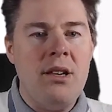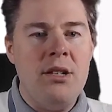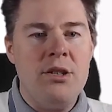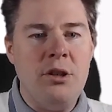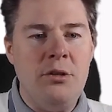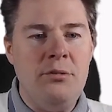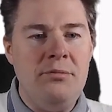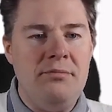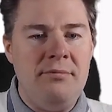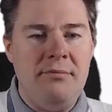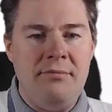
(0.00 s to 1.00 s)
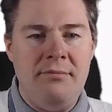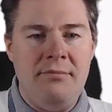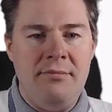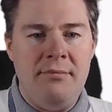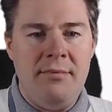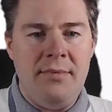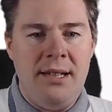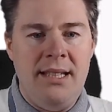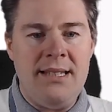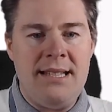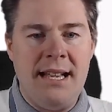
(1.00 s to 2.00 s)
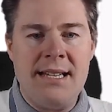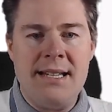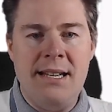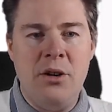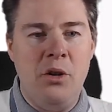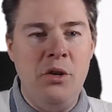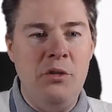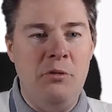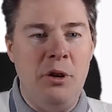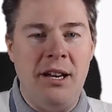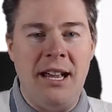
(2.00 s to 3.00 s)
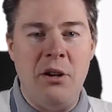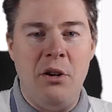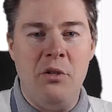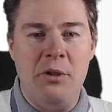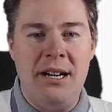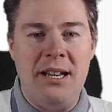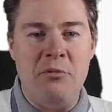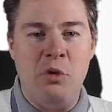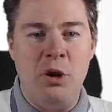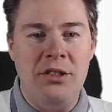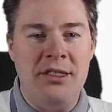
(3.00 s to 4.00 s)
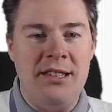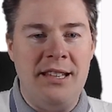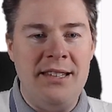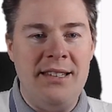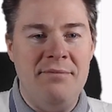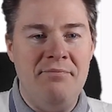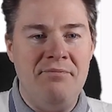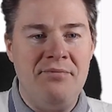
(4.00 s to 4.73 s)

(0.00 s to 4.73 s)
So it's actually on what I already wanted.